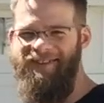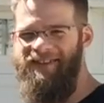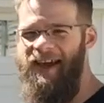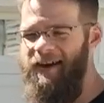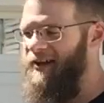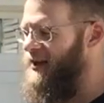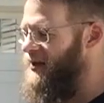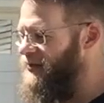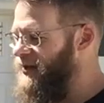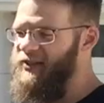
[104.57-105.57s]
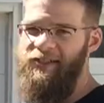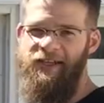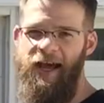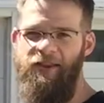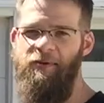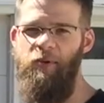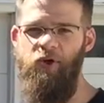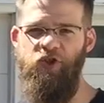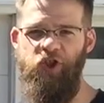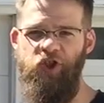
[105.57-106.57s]
that this is not the
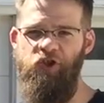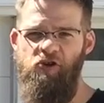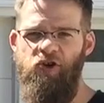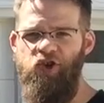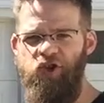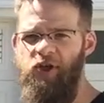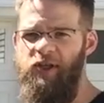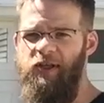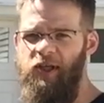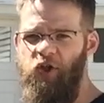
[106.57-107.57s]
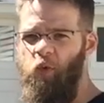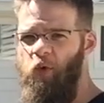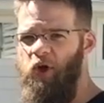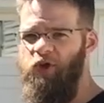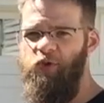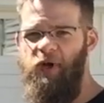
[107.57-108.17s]
most secure, sturdy thing in the world.